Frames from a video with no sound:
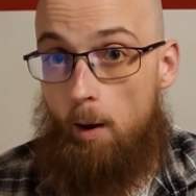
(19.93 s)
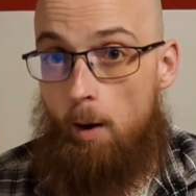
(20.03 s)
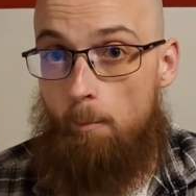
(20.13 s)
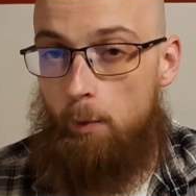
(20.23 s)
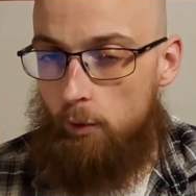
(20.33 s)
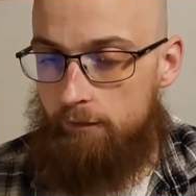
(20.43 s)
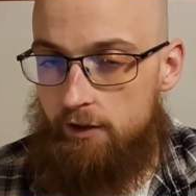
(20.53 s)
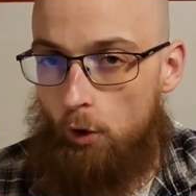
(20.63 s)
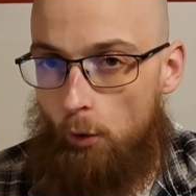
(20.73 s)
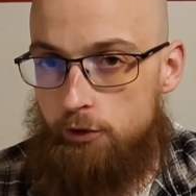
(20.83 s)
but what if I
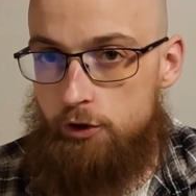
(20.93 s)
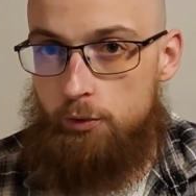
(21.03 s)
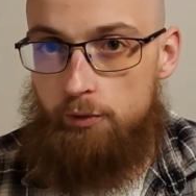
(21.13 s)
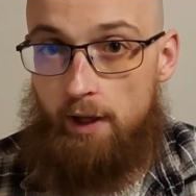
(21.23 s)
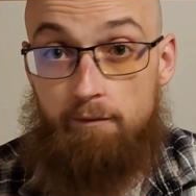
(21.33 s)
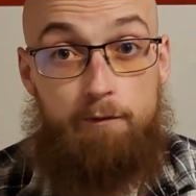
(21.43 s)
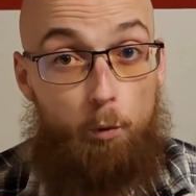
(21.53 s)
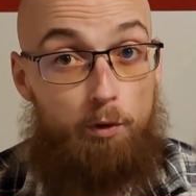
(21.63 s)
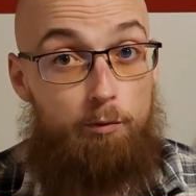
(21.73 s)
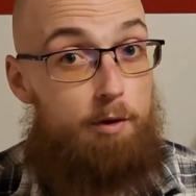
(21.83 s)
told you that
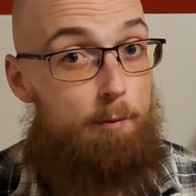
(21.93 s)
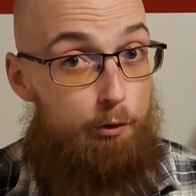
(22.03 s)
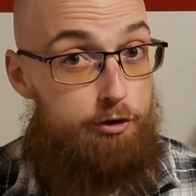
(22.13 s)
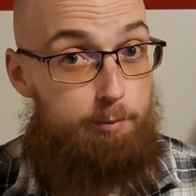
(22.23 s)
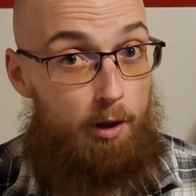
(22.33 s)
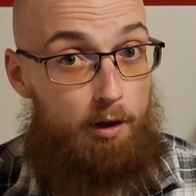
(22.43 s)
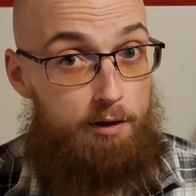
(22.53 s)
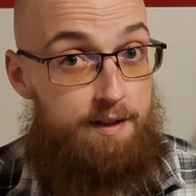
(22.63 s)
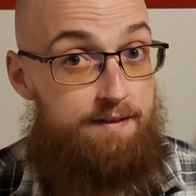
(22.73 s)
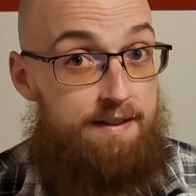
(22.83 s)
for the most part,
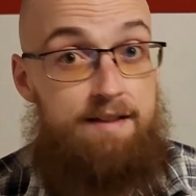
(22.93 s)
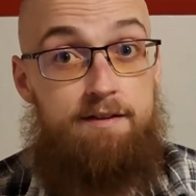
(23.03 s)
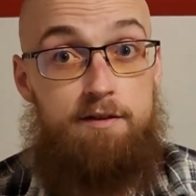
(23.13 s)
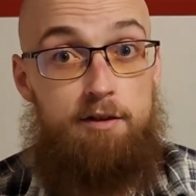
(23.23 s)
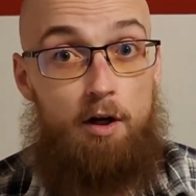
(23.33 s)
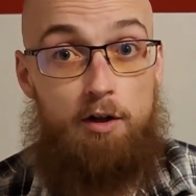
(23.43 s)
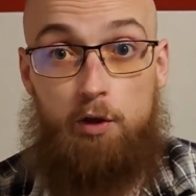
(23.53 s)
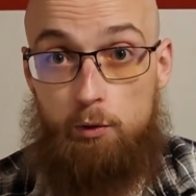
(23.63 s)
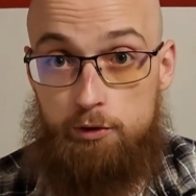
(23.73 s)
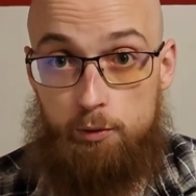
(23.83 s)
this isn't our
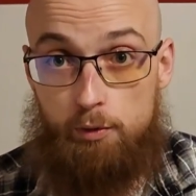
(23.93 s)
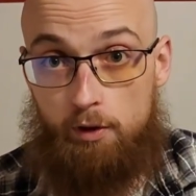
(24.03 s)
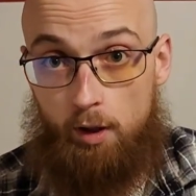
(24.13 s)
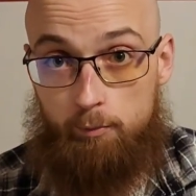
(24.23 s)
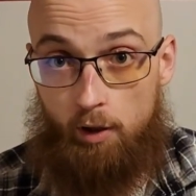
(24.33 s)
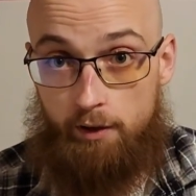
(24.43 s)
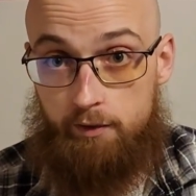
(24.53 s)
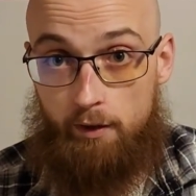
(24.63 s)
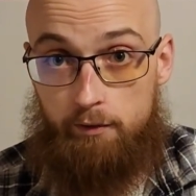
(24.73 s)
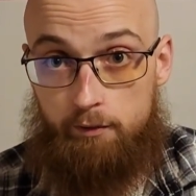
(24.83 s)
go-to thought
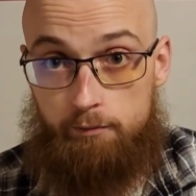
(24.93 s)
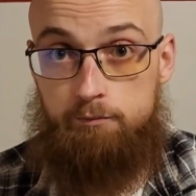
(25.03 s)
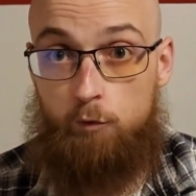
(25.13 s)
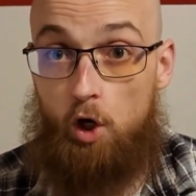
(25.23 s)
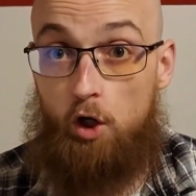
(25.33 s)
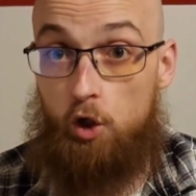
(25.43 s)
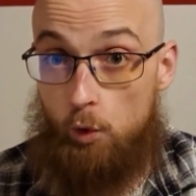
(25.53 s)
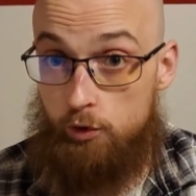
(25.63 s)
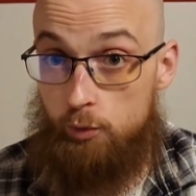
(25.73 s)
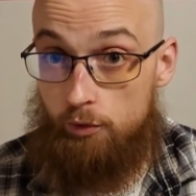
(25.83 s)
process? Our
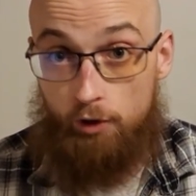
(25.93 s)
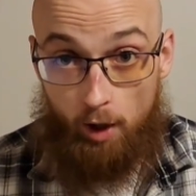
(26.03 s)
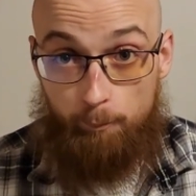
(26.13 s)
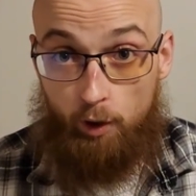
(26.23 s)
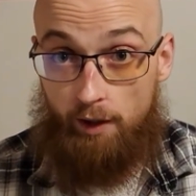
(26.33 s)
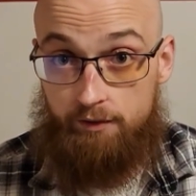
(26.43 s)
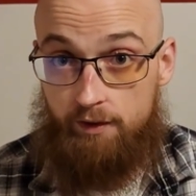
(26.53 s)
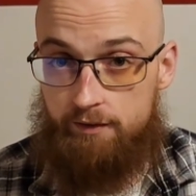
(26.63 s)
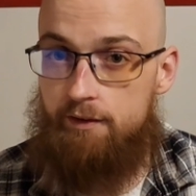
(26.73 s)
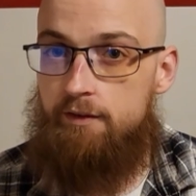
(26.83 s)
go-to thought
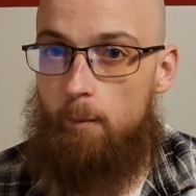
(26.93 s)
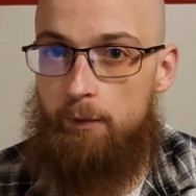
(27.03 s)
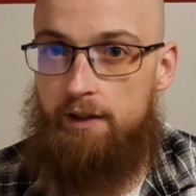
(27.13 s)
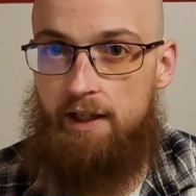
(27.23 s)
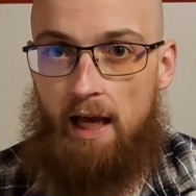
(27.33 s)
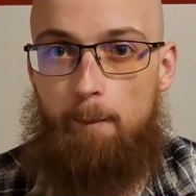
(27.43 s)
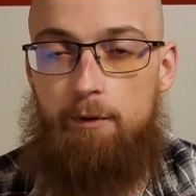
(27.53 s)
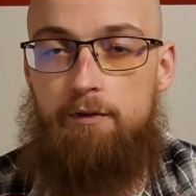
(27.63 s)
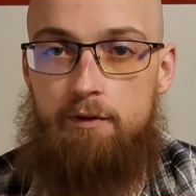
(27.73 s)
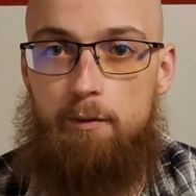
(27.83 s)
process is something that
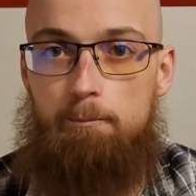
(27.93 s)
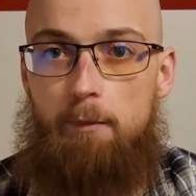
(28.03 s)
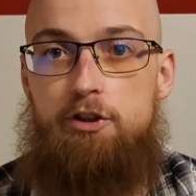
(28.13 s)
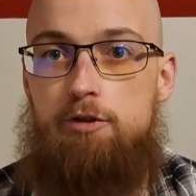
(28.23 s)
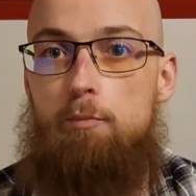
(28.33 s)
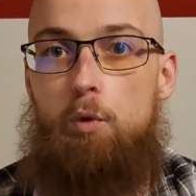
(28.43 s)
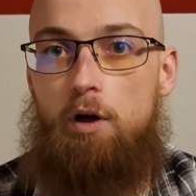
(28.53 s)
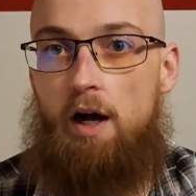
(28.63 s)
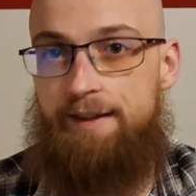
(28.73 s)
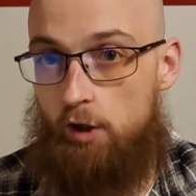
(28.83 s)
happens much more
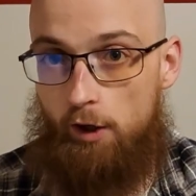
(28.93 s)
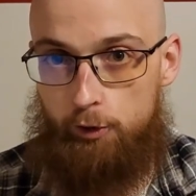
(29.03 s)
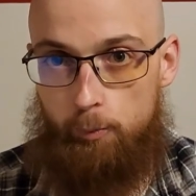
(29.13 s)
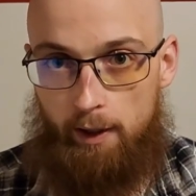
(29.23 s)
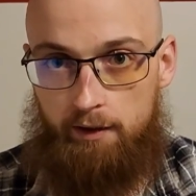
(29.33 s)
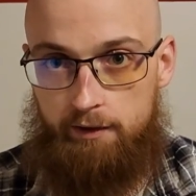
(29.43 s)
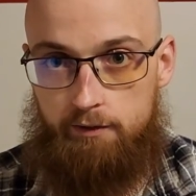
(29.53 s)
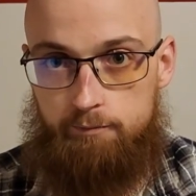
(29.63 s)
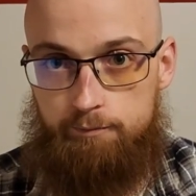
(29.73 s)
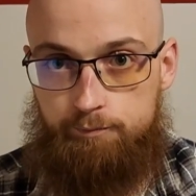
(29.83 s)
on autopilot.
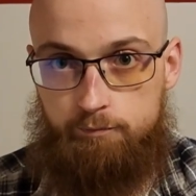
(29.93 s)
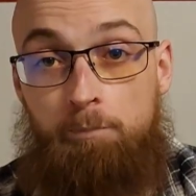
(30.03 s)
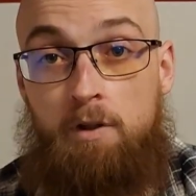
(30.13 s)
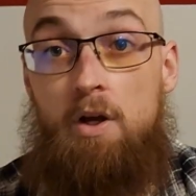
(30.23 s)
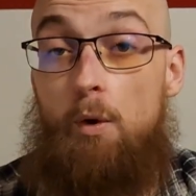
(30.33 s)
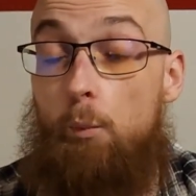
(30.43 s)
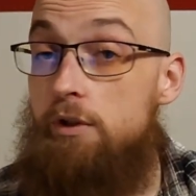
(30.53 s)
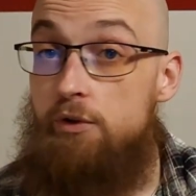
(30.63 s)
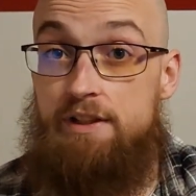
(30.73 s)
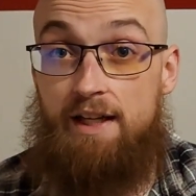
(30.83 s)
When
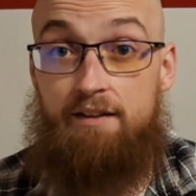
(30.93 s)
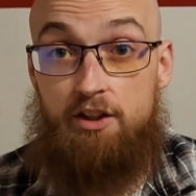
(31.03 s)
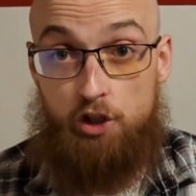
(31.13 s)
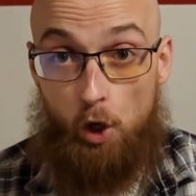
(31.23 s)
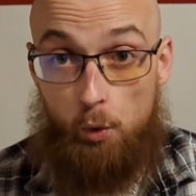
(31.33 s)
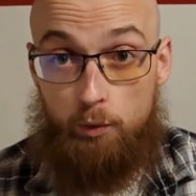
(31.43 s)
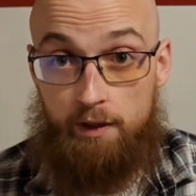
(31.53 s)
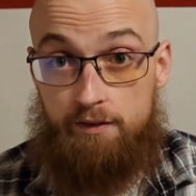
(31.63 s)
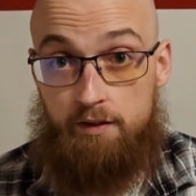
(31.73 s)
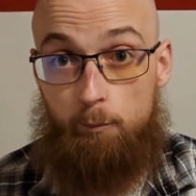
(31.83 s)
you detect the tone
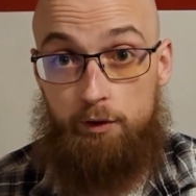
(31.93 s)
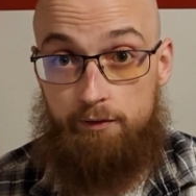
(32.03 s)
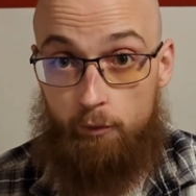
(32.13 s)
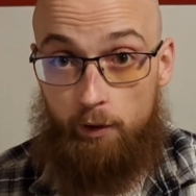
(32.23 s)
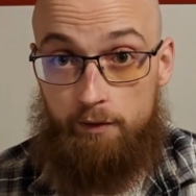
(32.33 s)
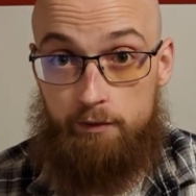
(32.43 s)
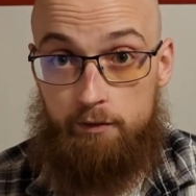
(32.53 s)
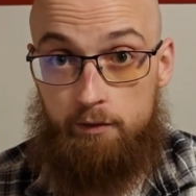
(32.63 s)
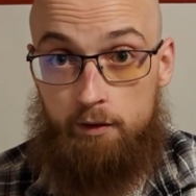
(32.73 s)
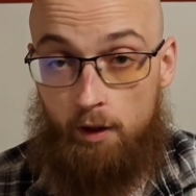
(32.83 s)
in someone's voice,
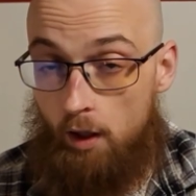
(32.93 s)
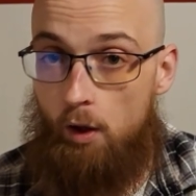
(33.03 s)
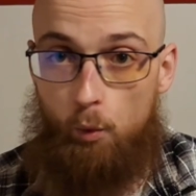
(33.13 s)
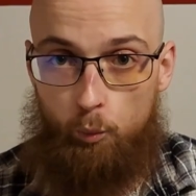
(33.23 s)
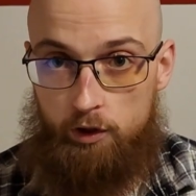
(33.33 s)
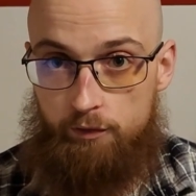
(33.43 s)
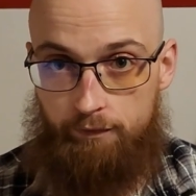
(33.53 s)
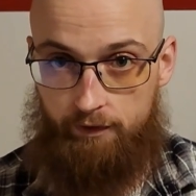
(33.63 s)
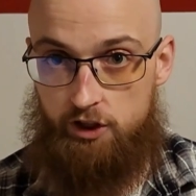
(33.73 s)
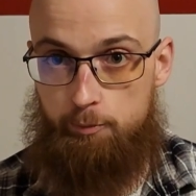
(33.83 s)
when you
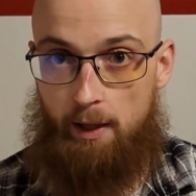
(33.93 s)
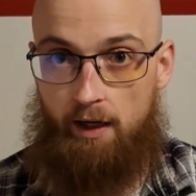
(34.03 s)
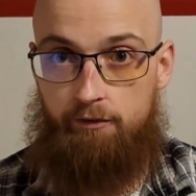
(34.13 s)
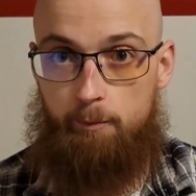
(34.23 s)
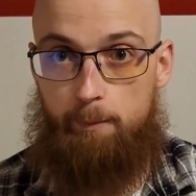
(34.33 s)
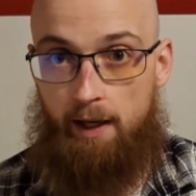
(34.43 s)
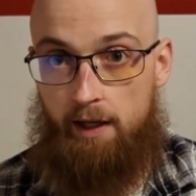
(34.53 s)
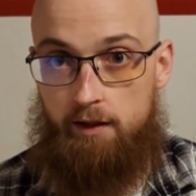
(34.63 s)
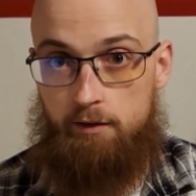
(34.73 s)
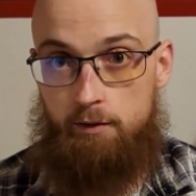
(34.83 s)
flinch back from pain,